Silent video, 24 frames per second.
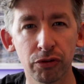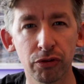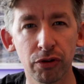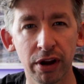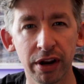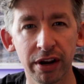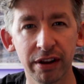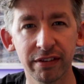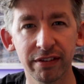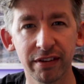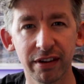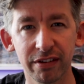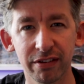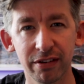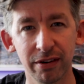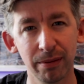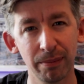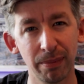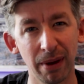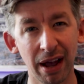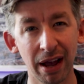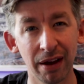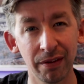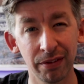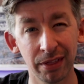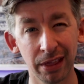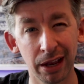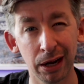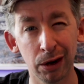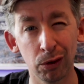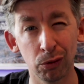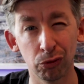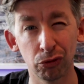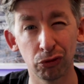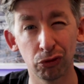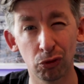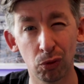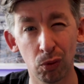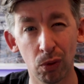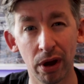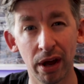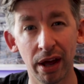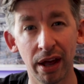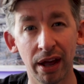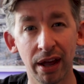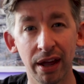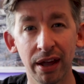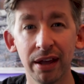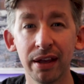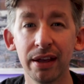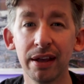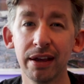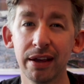training session, but having that little square